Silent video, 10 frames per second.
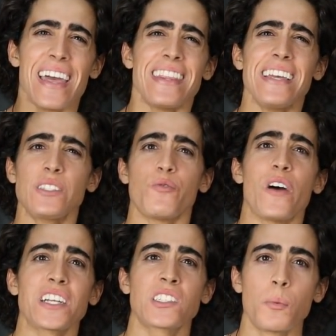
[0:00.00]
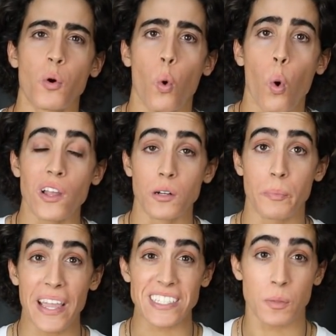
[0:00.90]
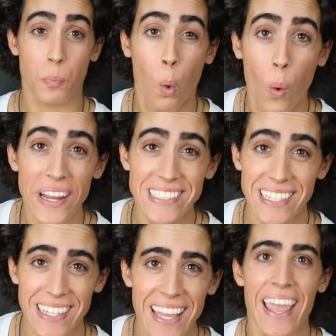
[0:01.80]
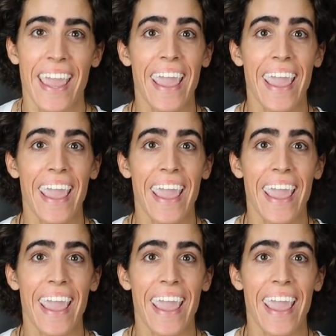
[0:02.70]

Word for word: this vegetable oil-based poison,